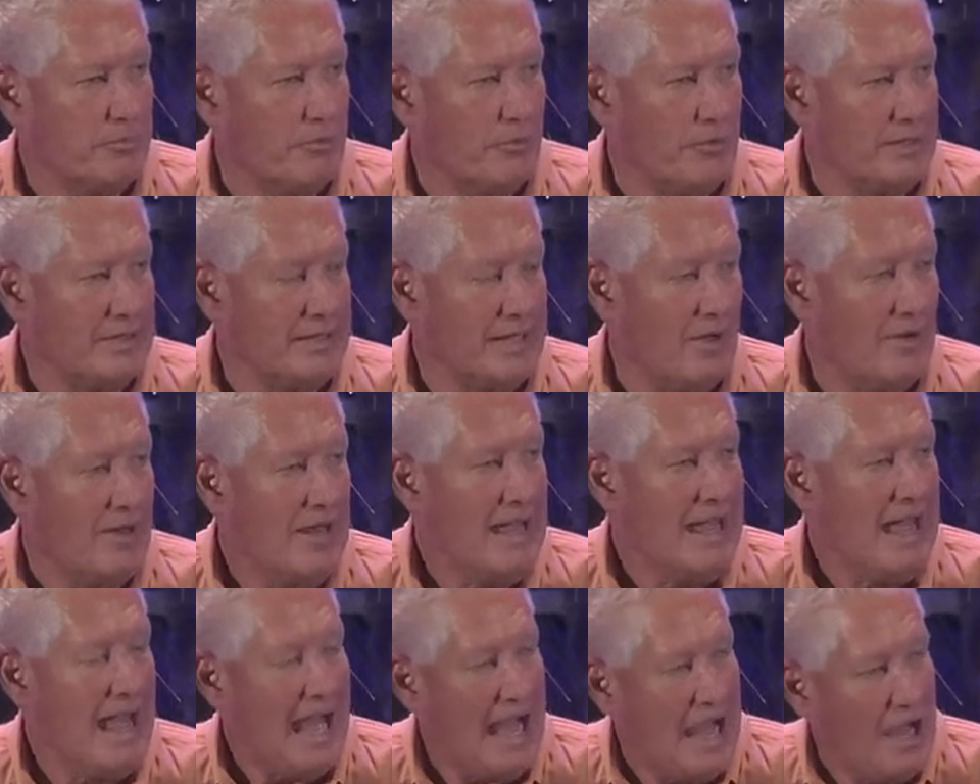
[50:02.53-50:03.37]
from burning down?
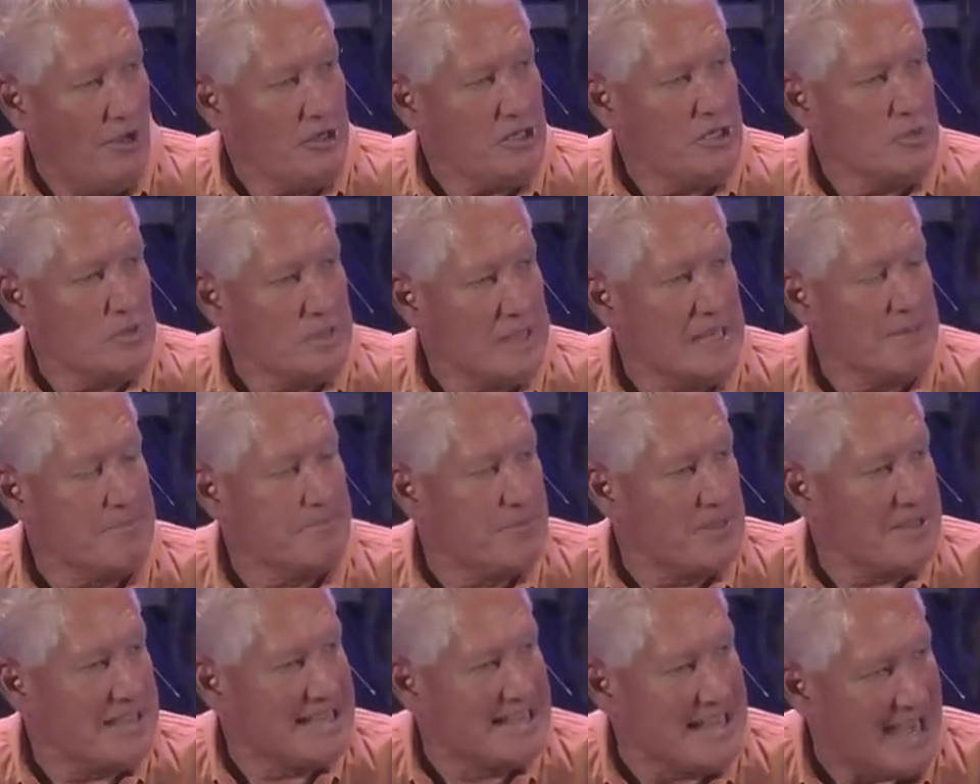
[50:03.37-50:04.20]
How do you
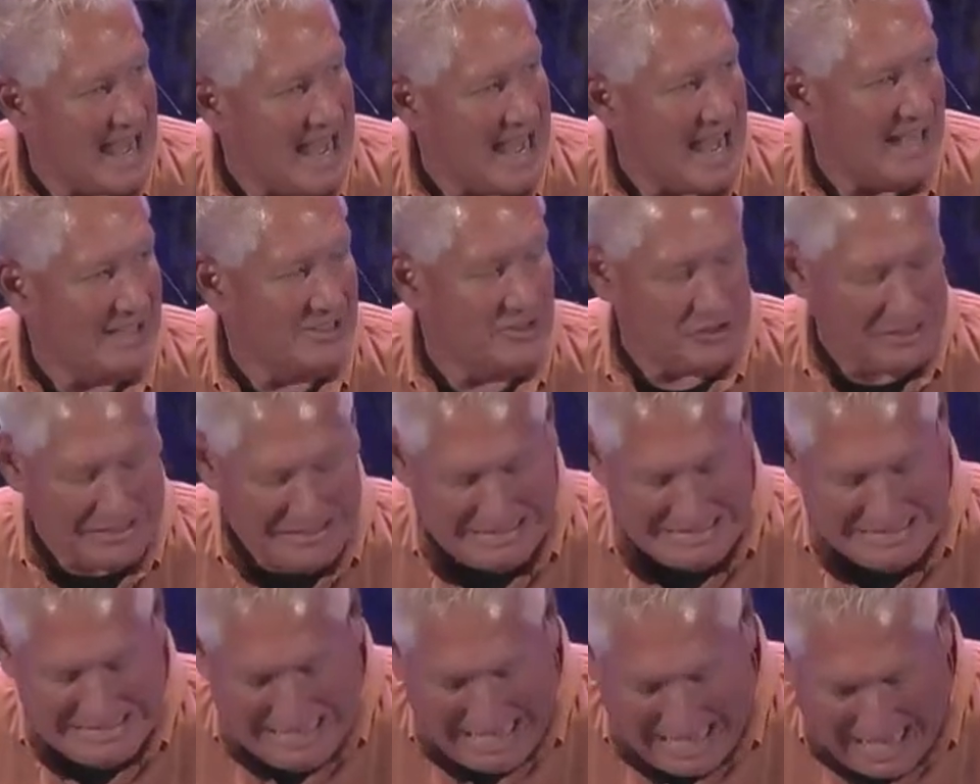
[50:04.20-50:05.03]
keep the gods
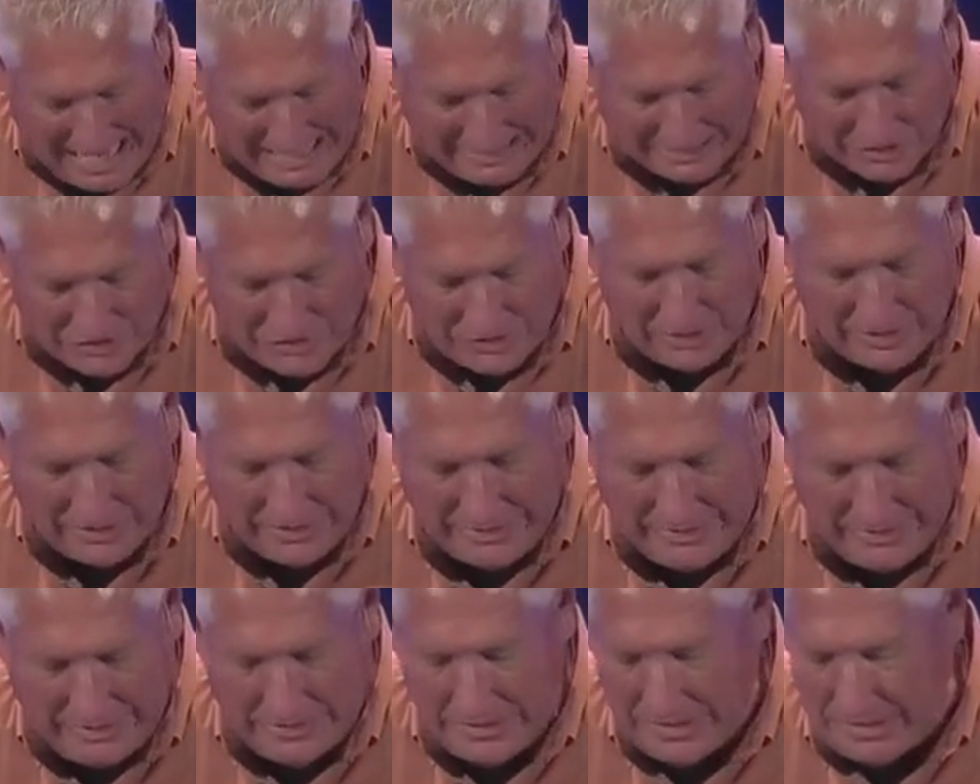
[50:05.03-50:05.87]
engaged
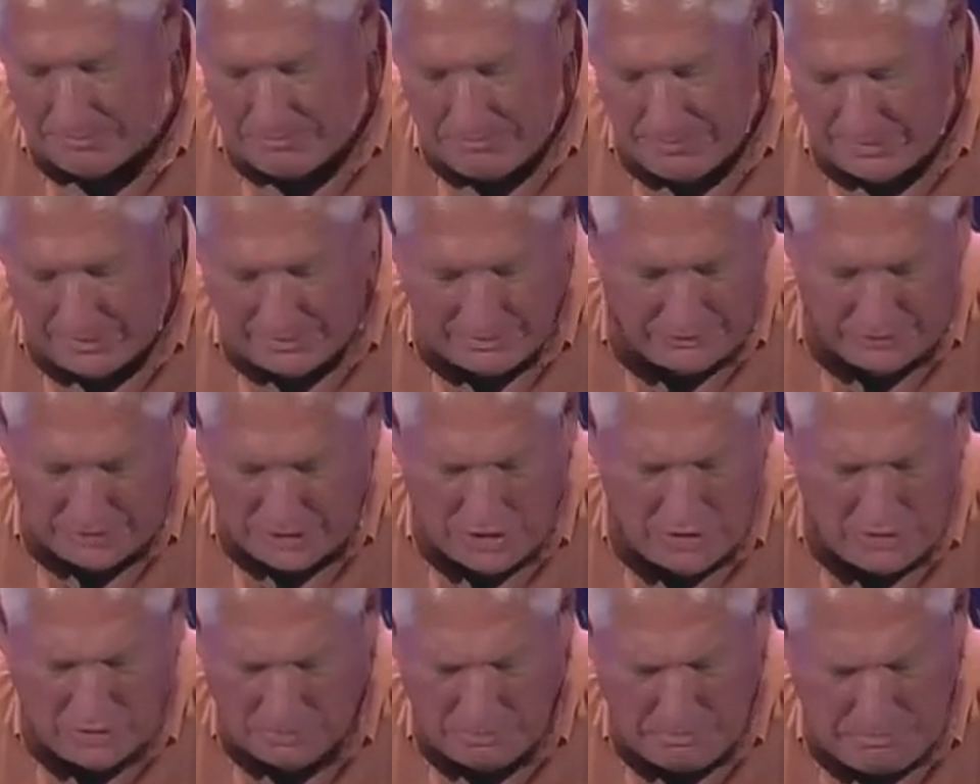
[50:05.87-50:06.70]
in the, to
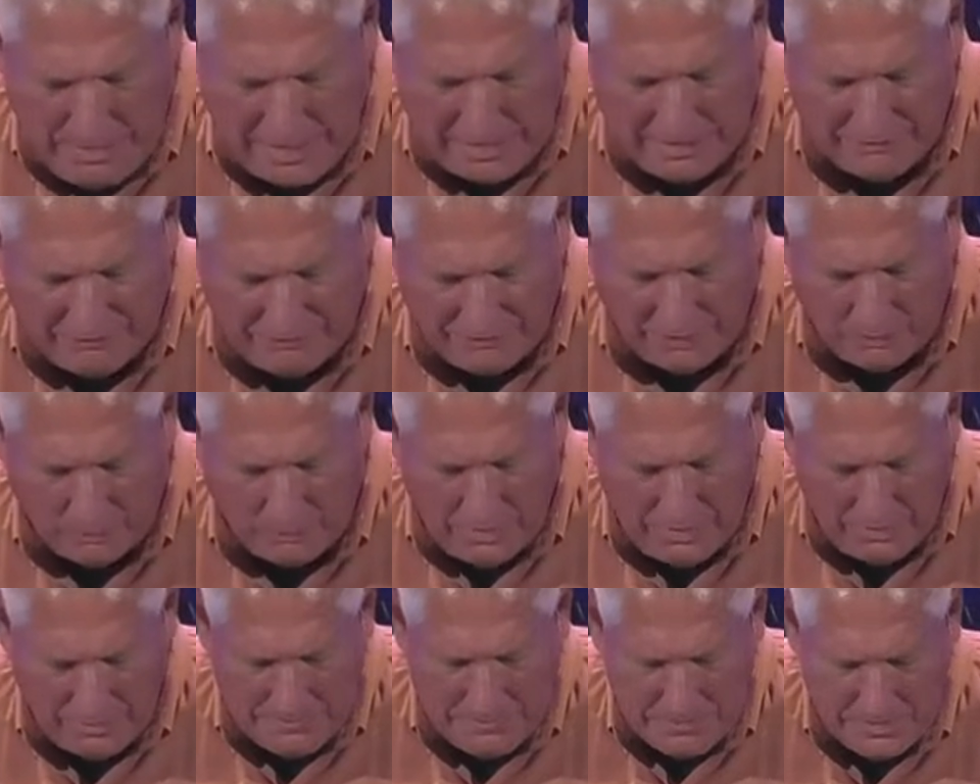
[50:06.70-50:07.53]
your benefit?
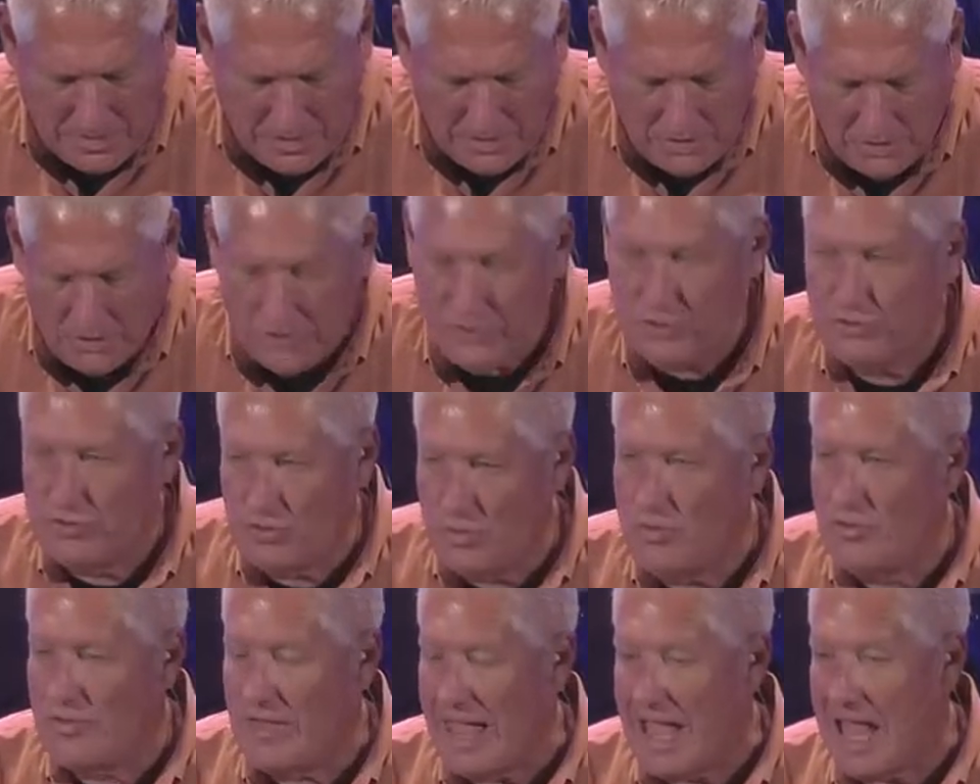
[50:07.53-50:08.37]
Well, you
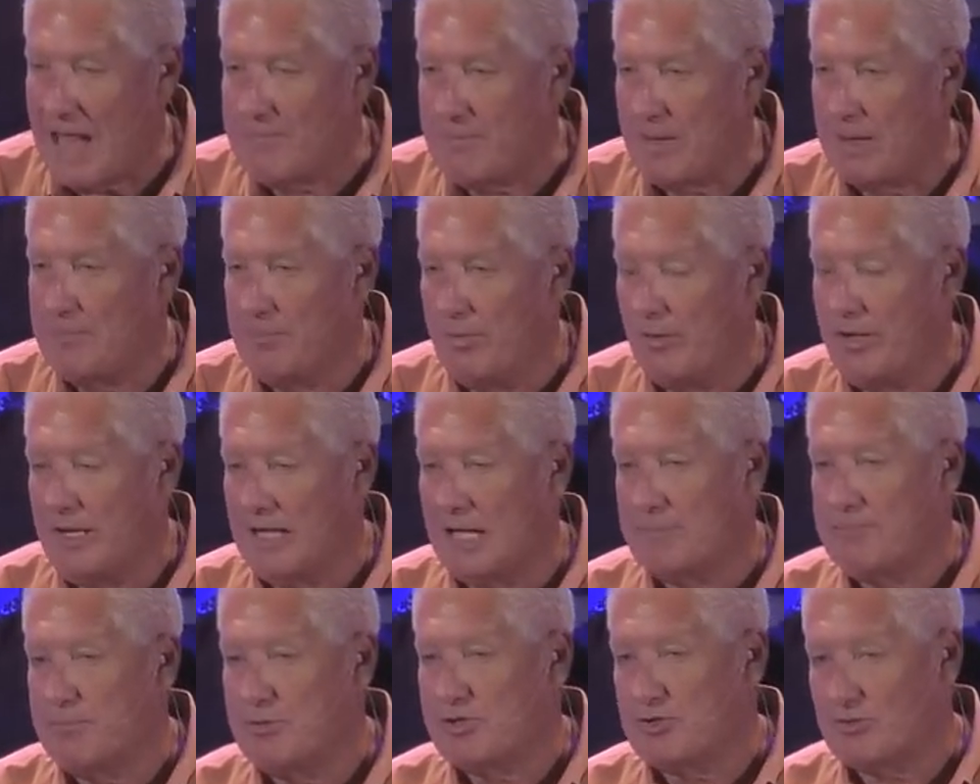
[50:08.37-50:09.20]
do that by
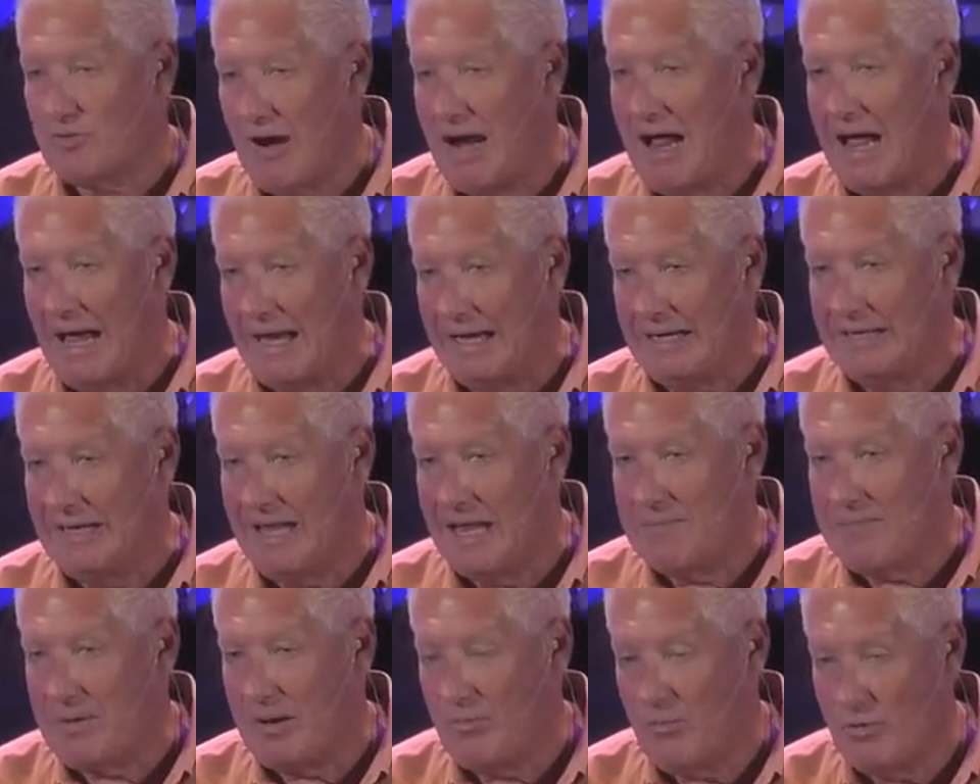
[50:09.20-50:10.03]
putting up a shrine
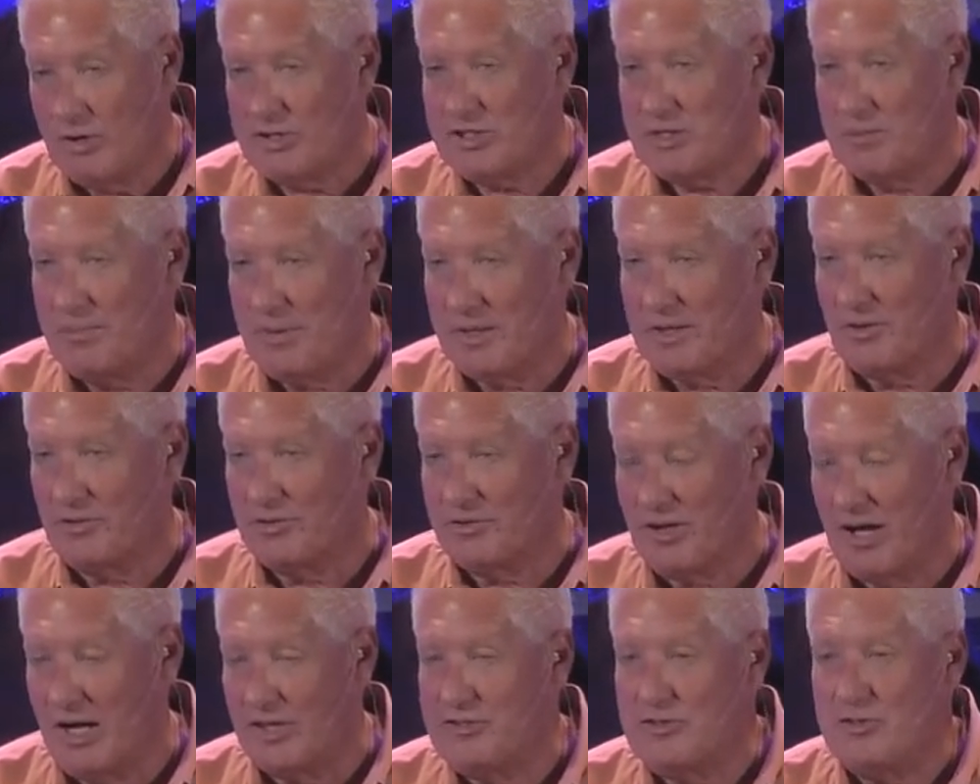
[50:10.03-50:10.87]
and by worshiping
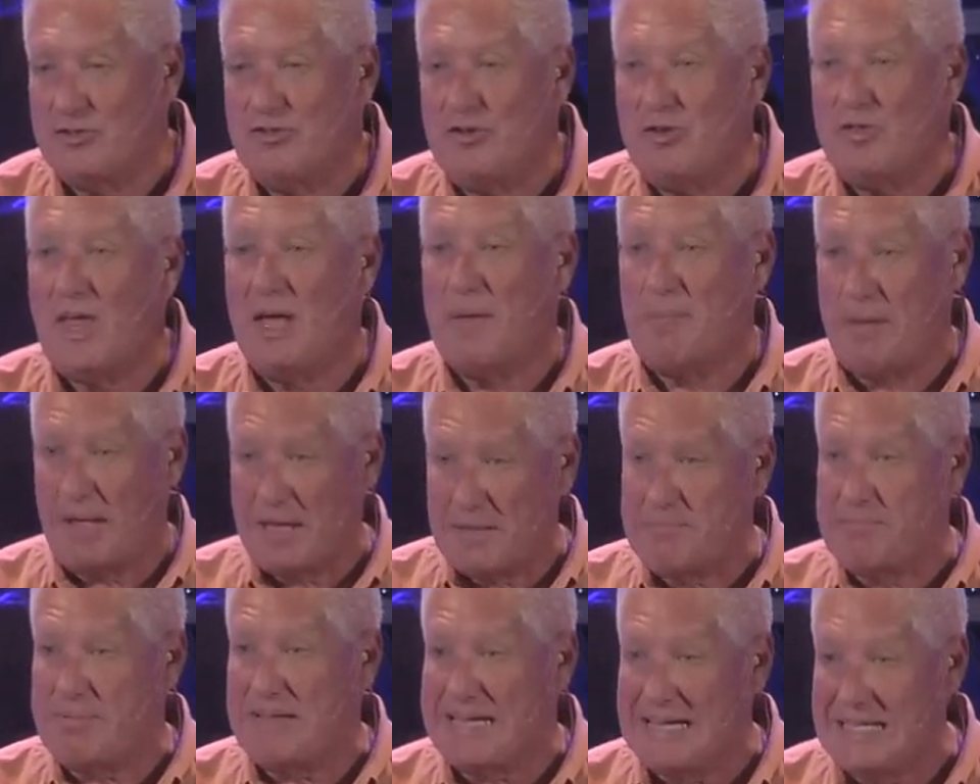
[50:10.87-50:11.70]
those gods. You do that by
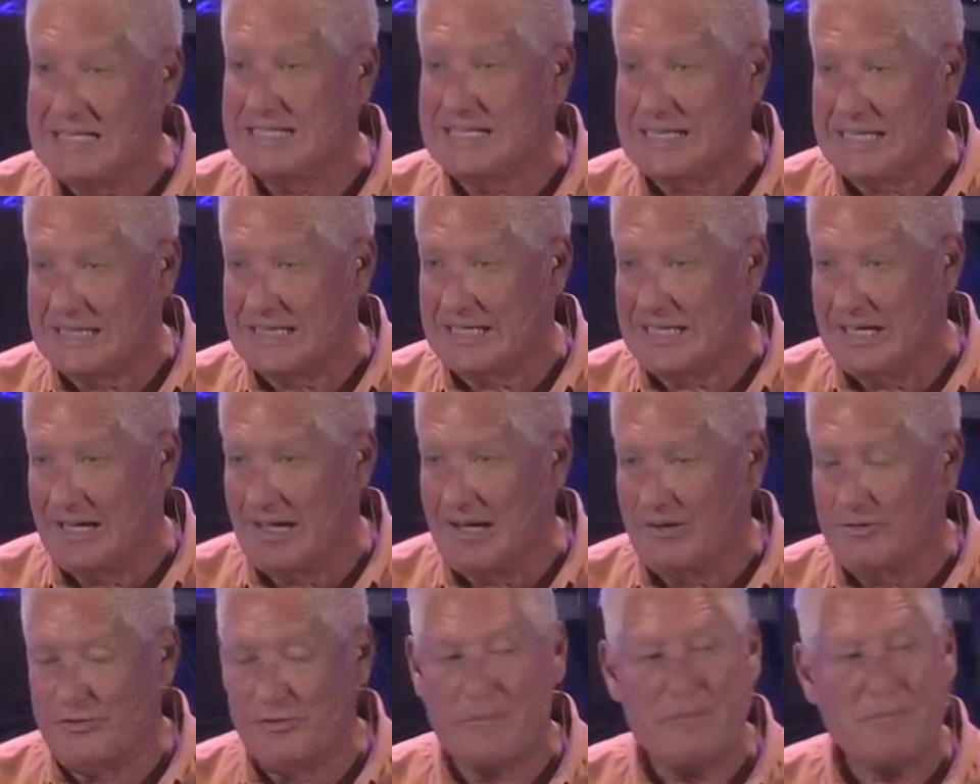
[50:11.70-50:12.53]
appeasing the
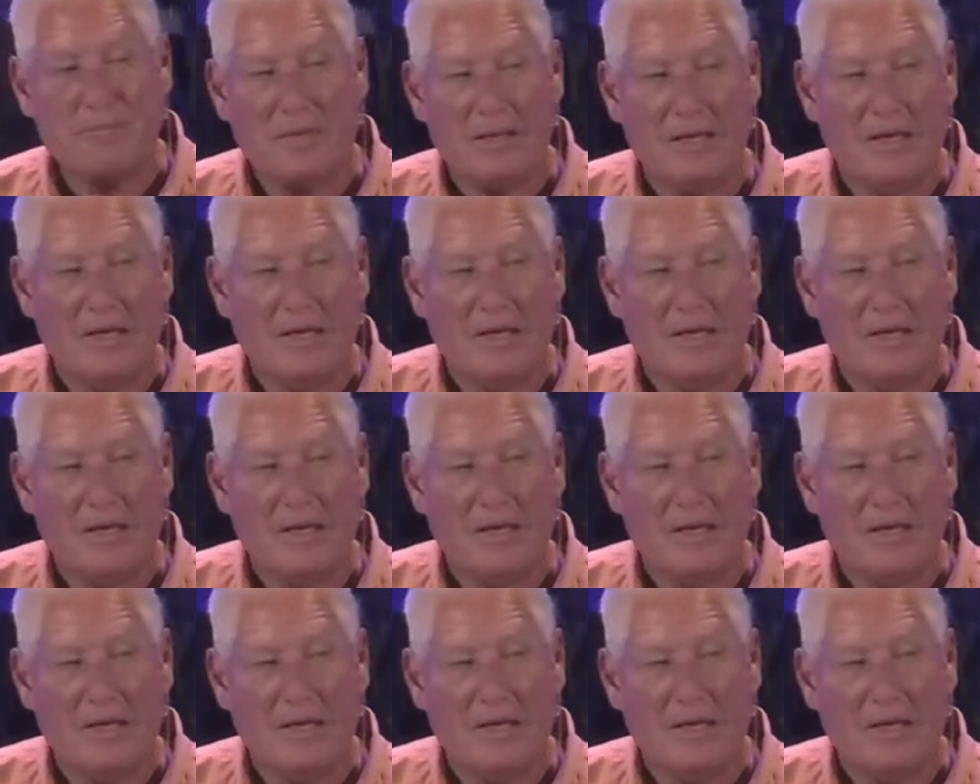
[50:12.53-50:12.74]
gods.